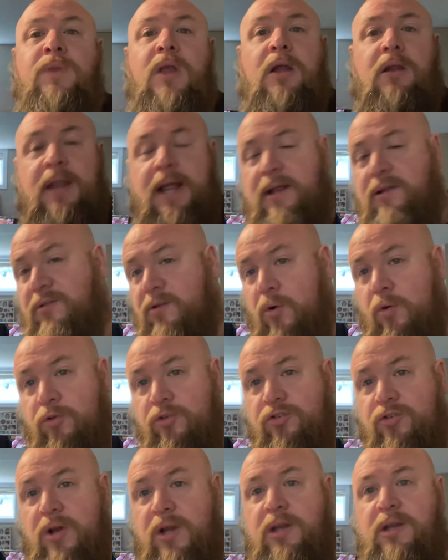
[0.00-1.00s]
Lex
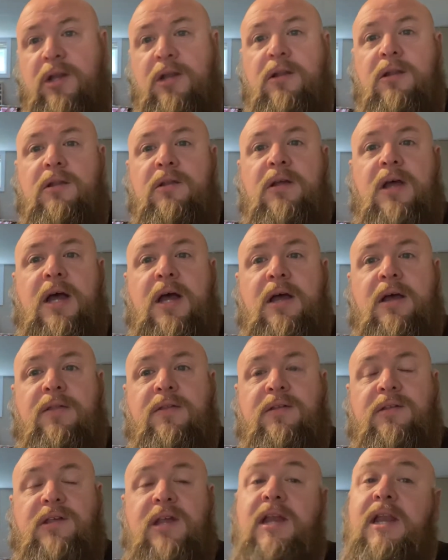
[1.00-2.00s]
Colstring did the
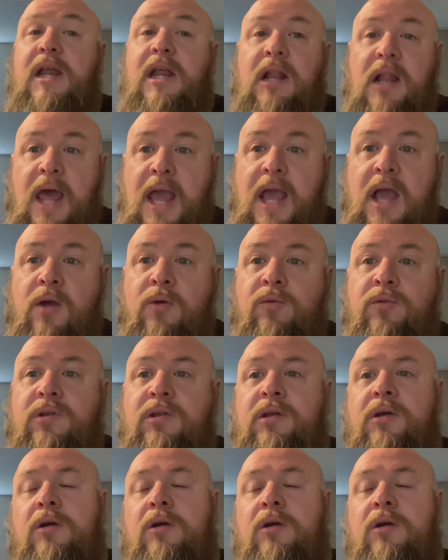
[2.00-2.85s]
CD layout,